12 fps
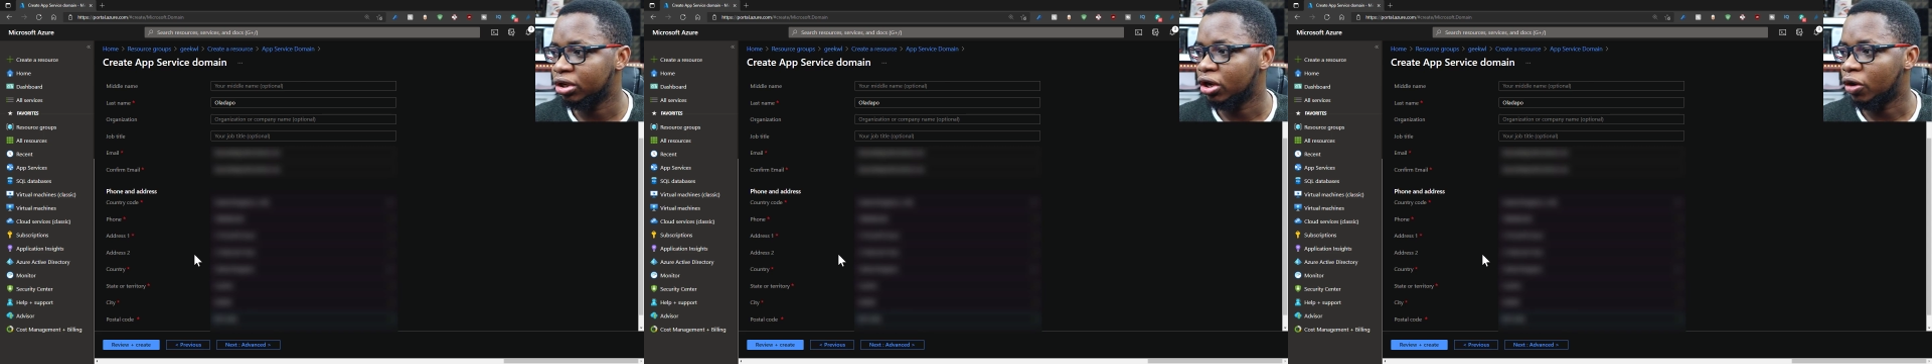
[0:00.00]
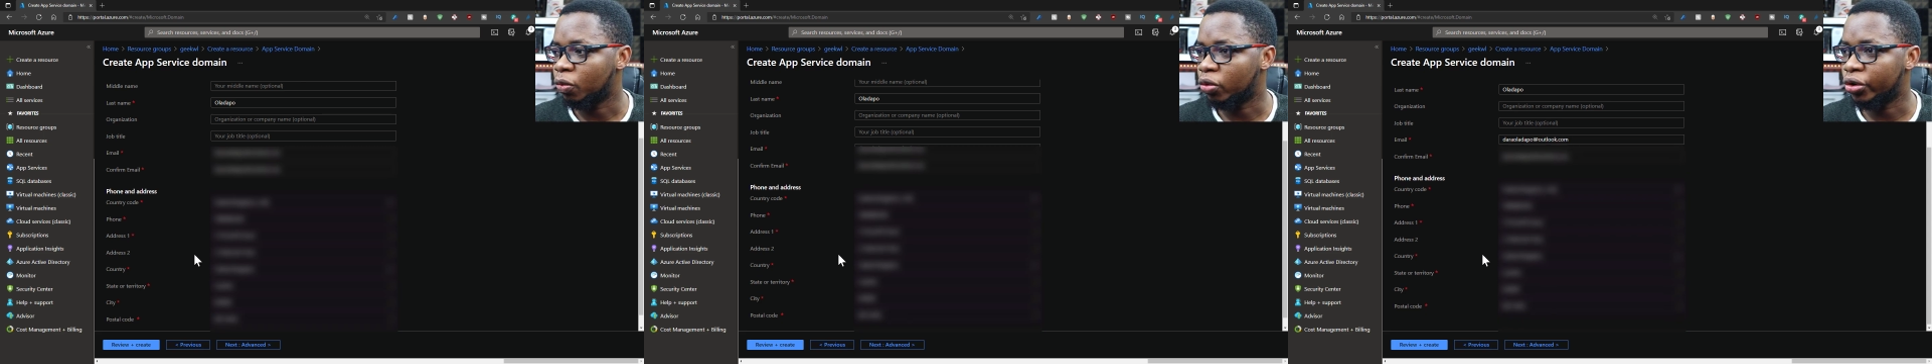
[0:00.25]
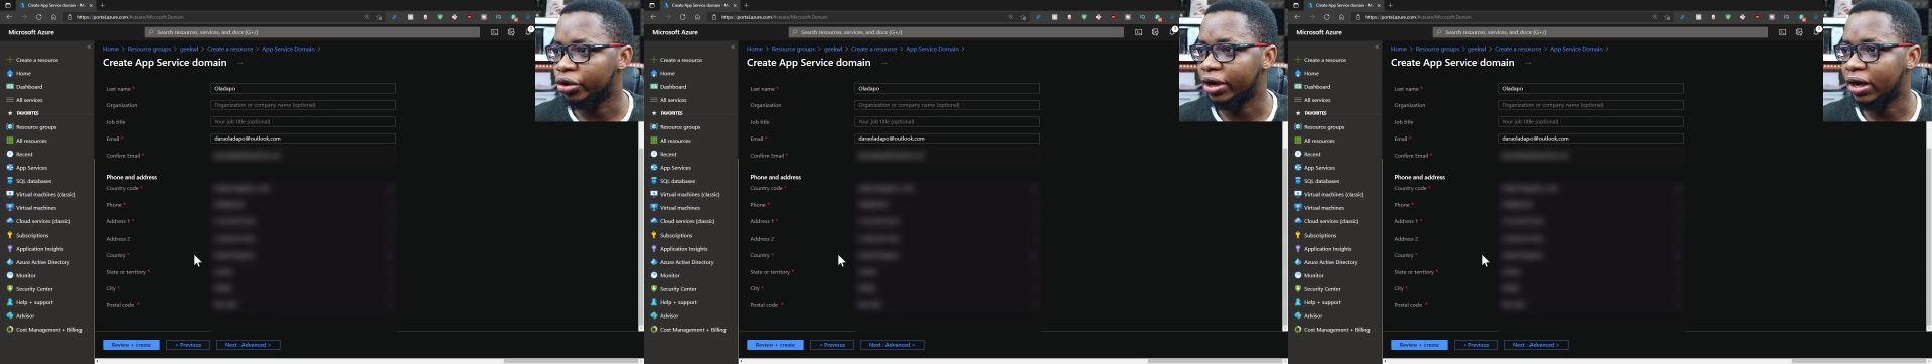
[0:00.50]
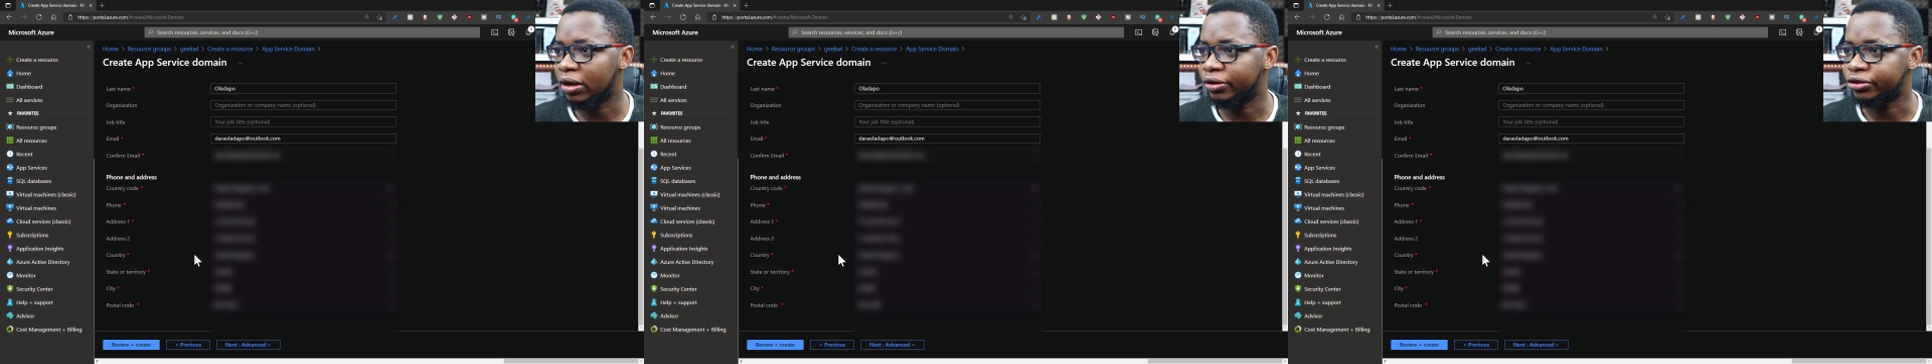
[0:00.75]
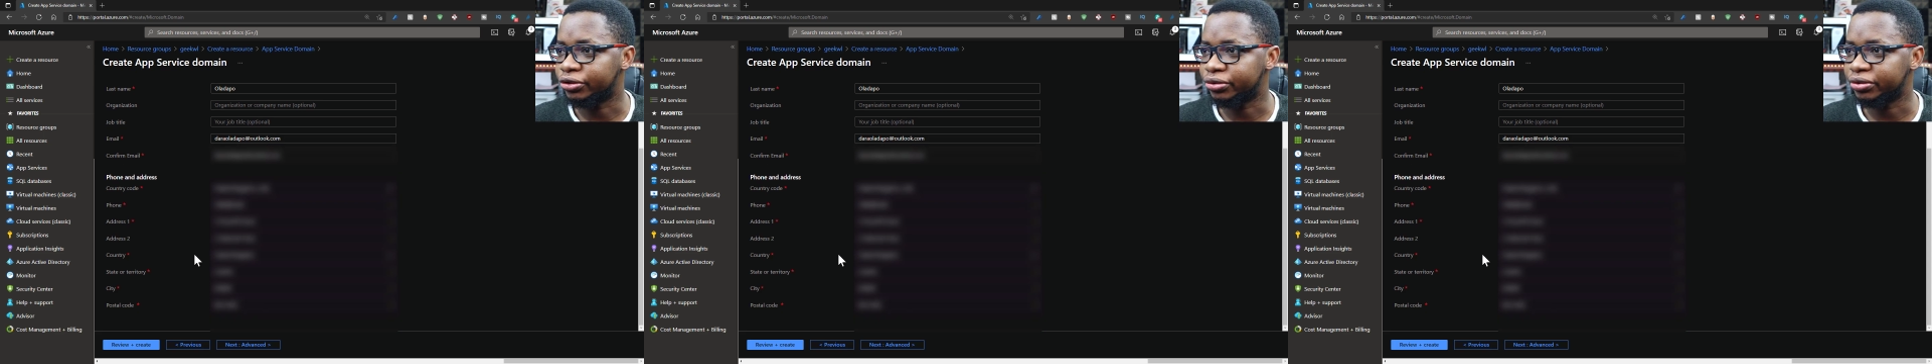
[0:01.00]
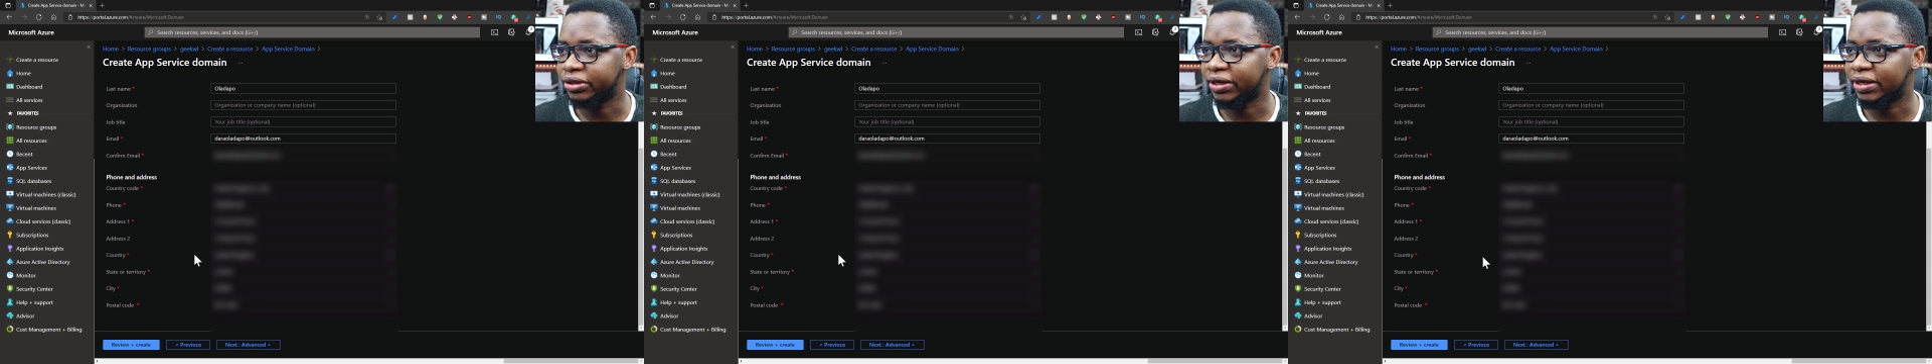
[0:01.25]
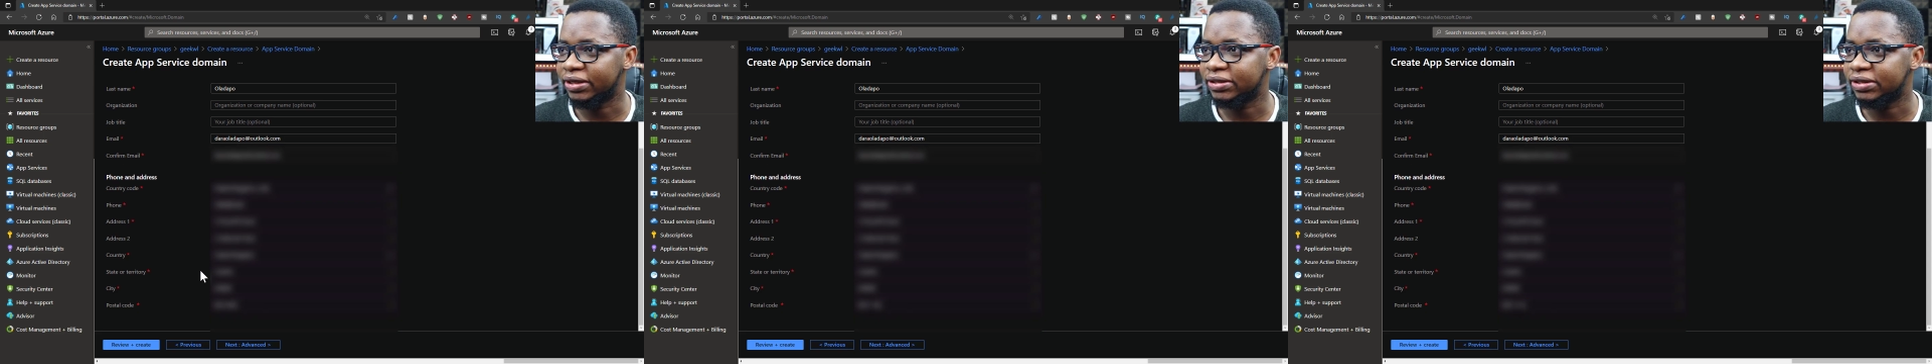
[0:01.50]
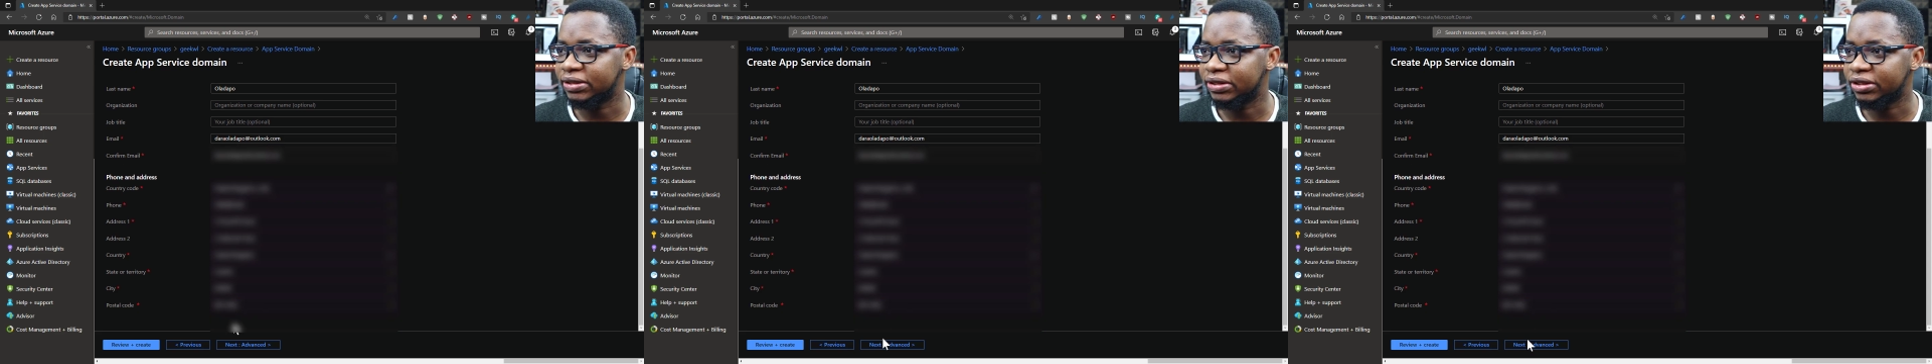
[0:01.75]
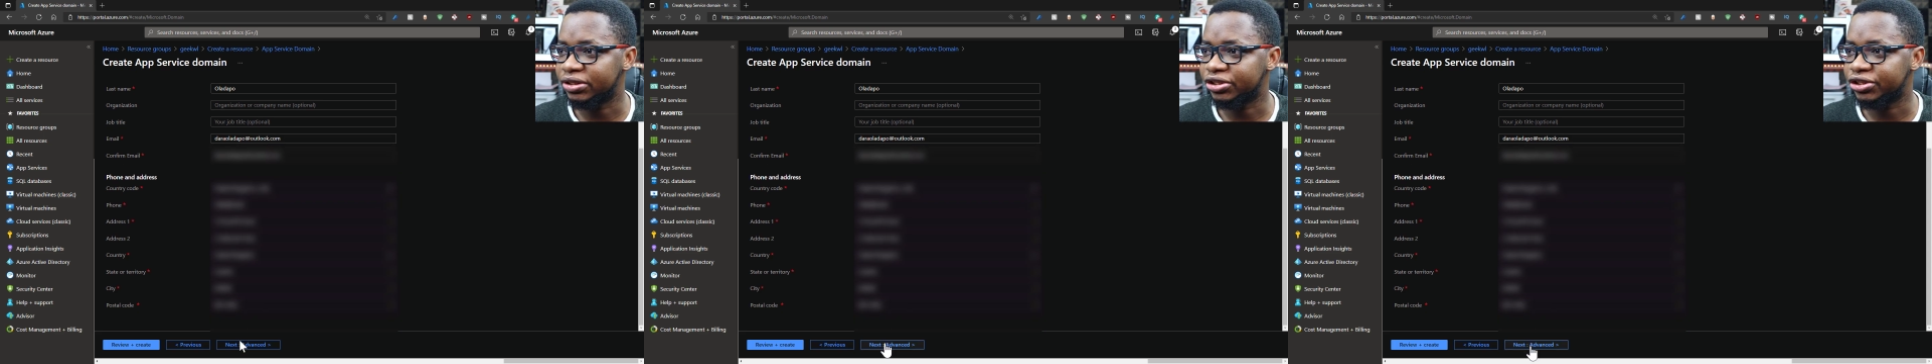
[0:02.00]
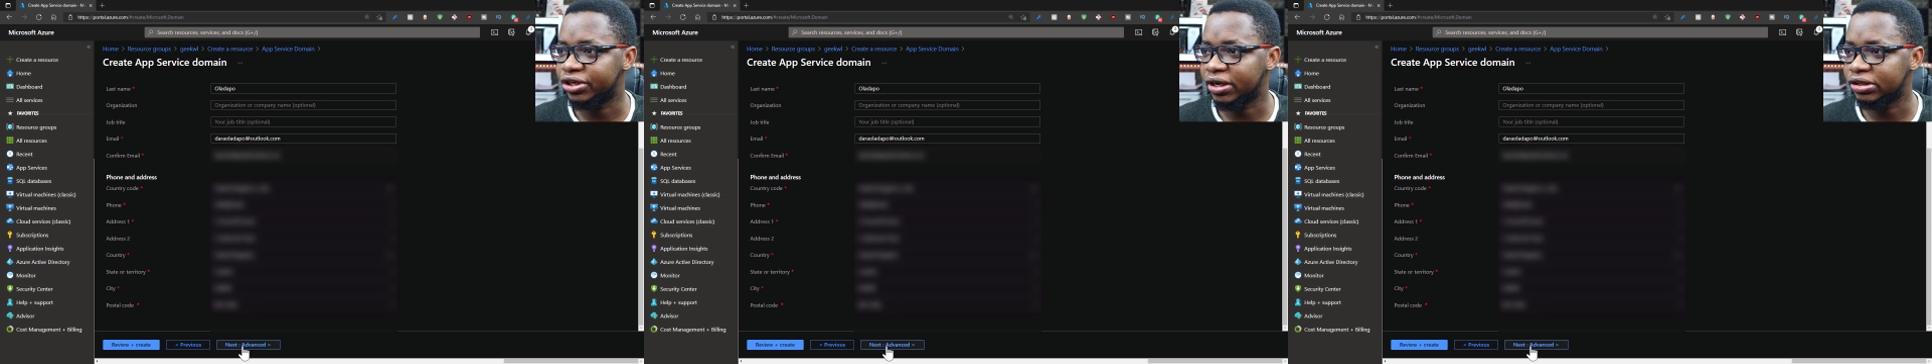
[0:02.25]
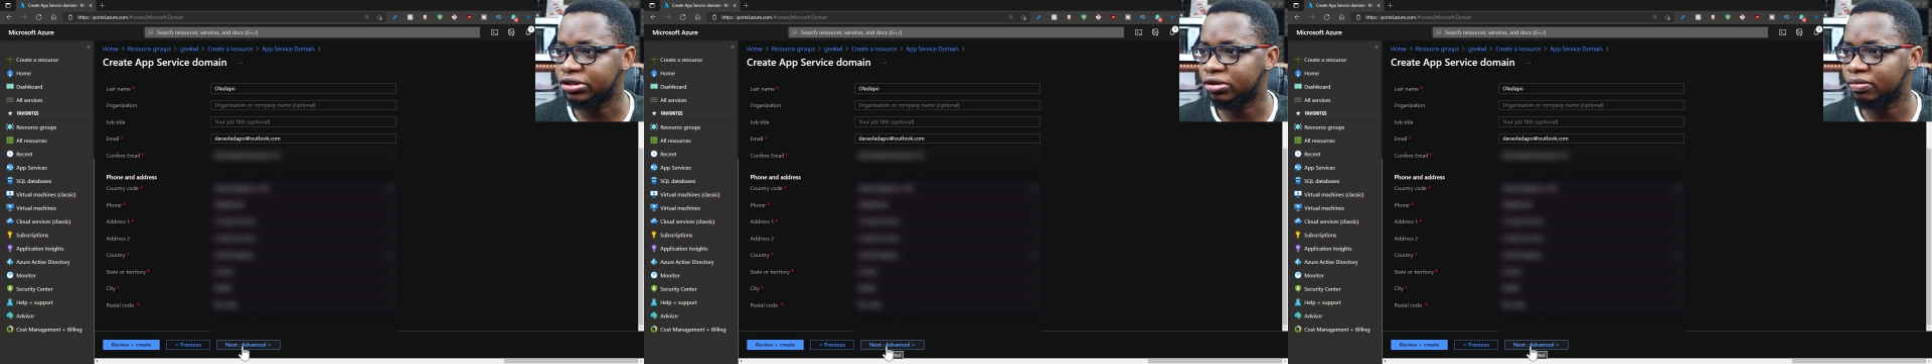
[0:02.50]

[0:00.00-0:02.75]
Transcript: what I'll do next is check some